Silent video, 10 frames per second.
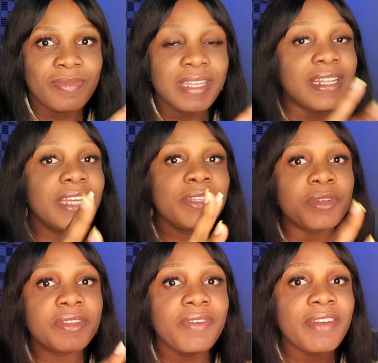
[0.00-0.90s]
either
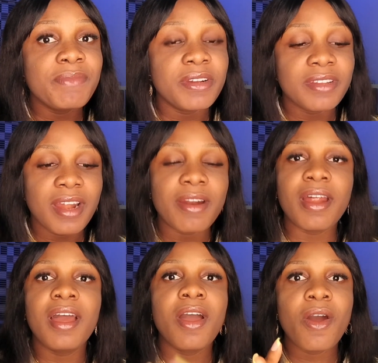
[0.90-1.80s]
25 million
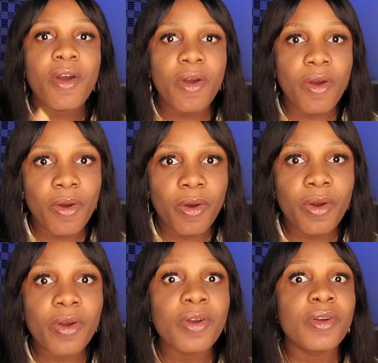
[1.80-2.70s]
naira
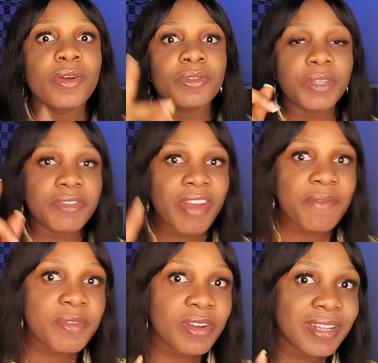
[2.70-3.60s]
or
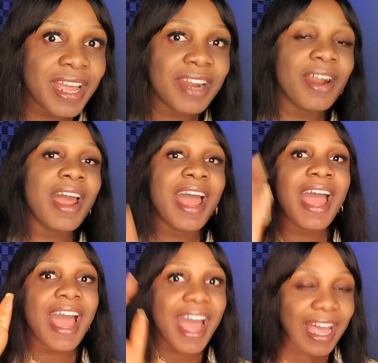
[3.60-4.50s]
25 million
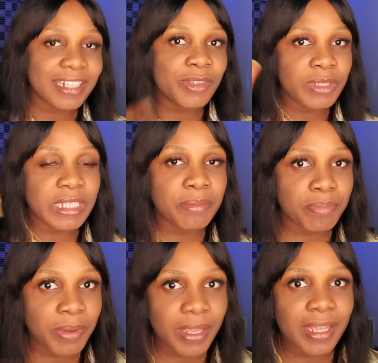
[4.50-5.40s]
naira, and you
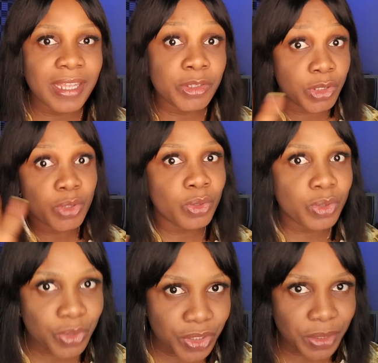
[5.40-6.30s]
still go
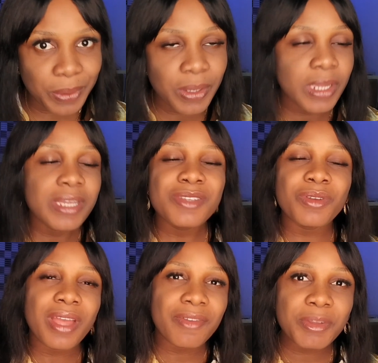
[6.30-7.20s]
to jail.
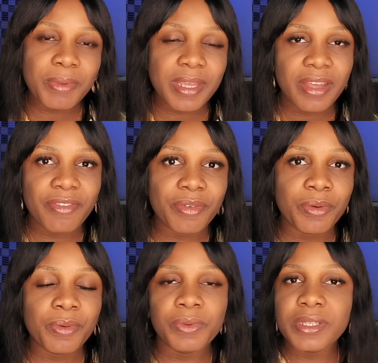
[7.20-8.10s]
So you have to be
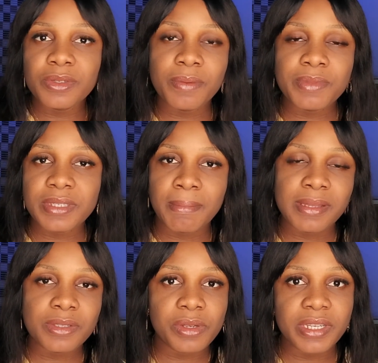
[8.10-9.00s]
careful when it comes to
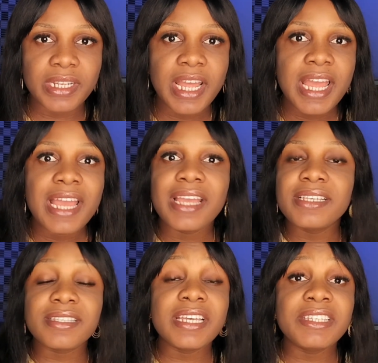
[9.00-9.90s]
cyberstalking.
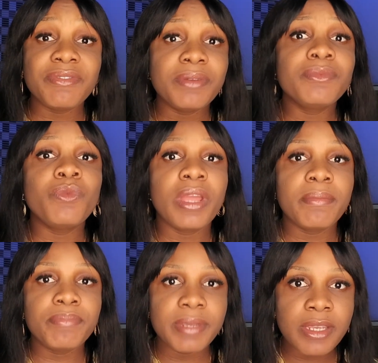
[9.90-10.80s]
It's even
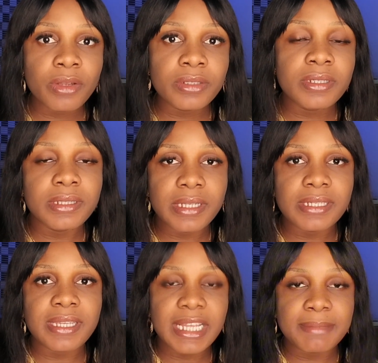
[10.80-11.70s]
way beyond
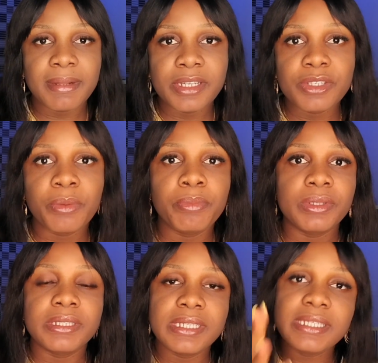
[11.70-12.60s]
this explanation,
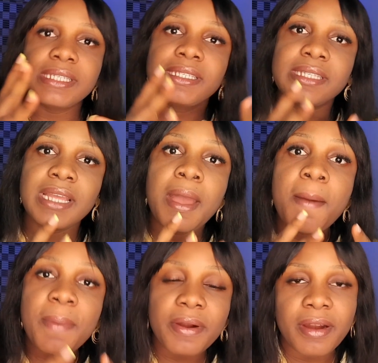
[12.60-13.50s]
but this is
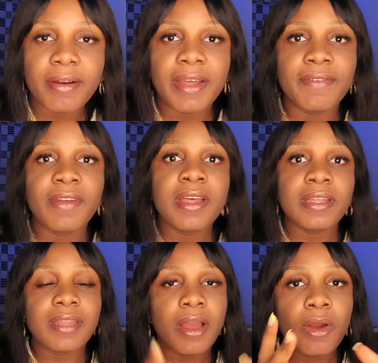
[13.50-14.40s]
the paragraph
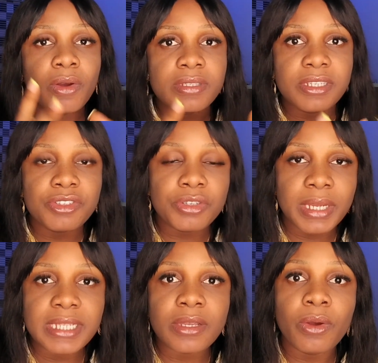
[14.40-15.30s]
that
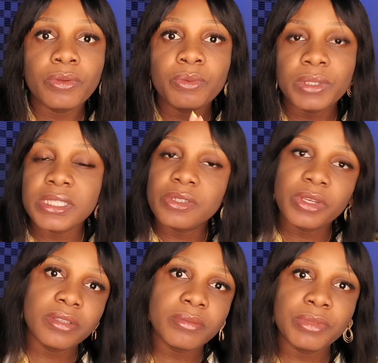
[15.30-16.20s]
concentrates on what is
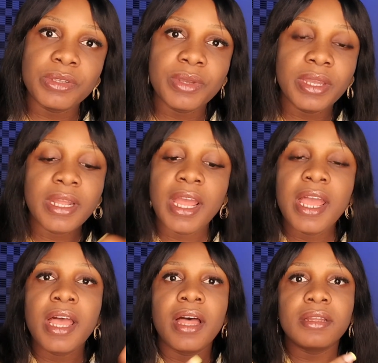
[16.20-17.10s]
going on between
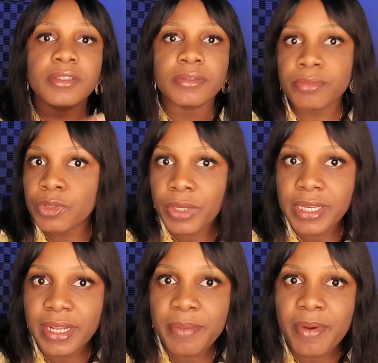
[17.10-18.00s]

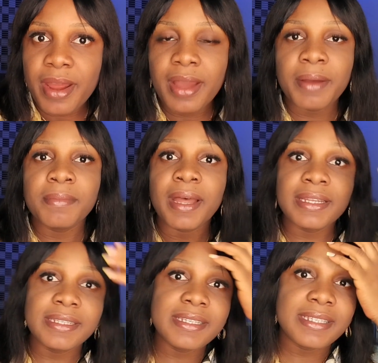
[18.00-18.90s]
Toyin Abraham
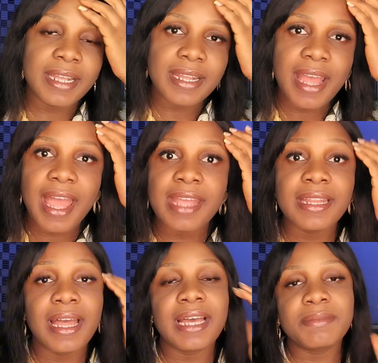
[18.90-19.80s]
and this said guy
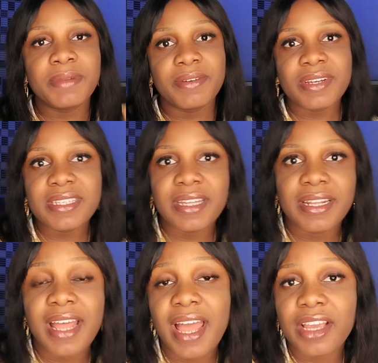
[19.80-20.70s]
that has been
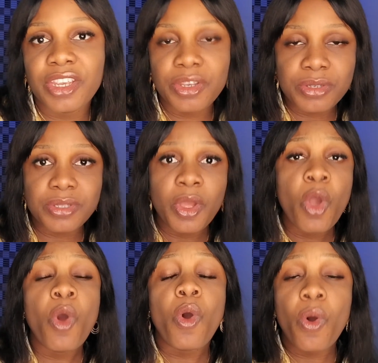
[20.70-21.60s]
arrested, that
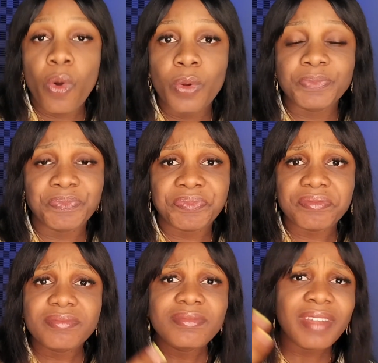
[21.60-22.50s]
accused or
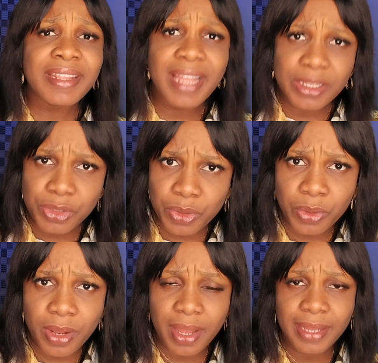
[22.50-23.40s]
that
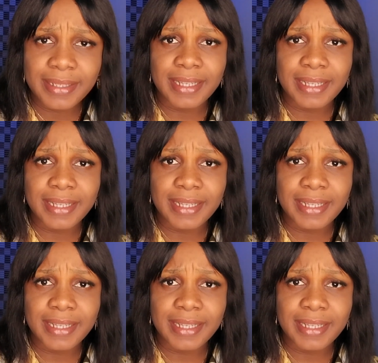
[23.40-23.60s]
told her